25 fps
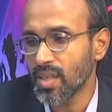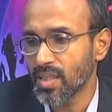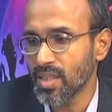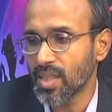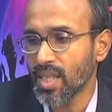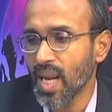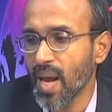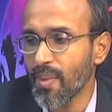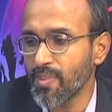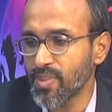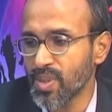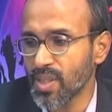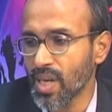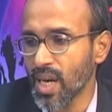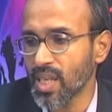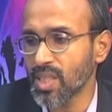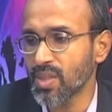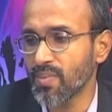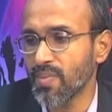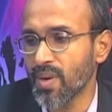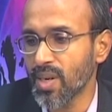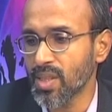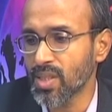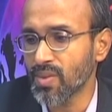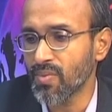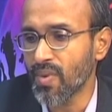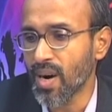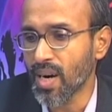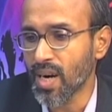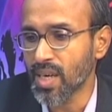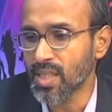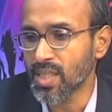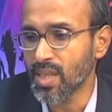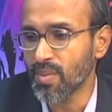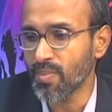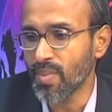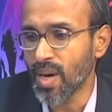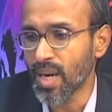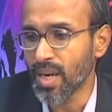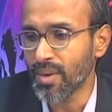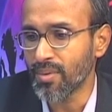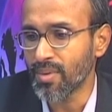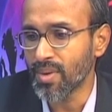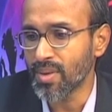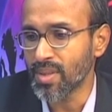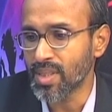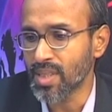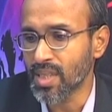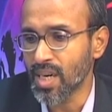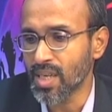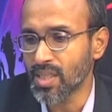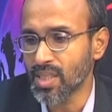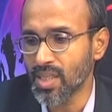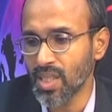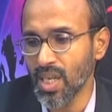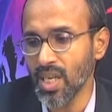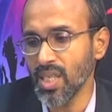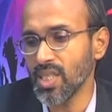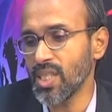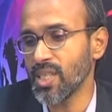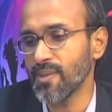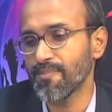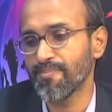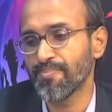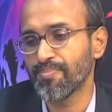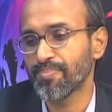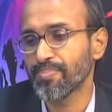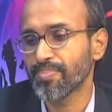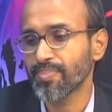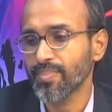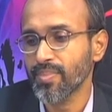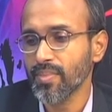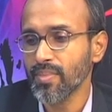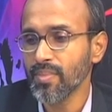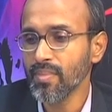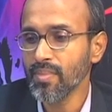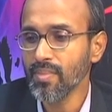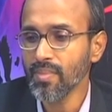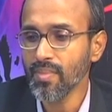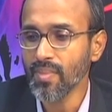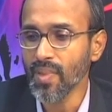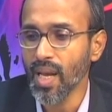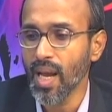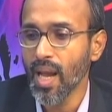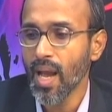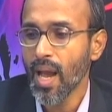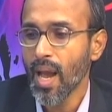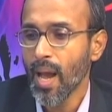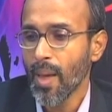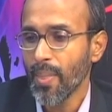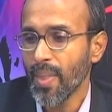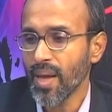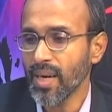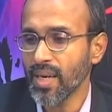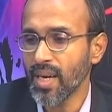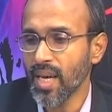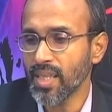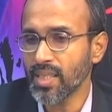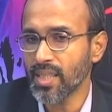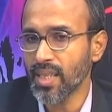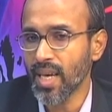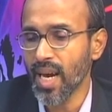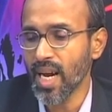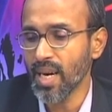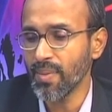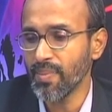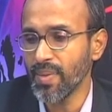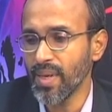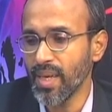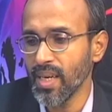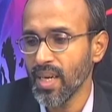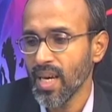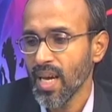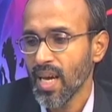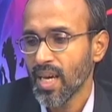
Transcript: steps as far as watershed management is concerned. Then next can be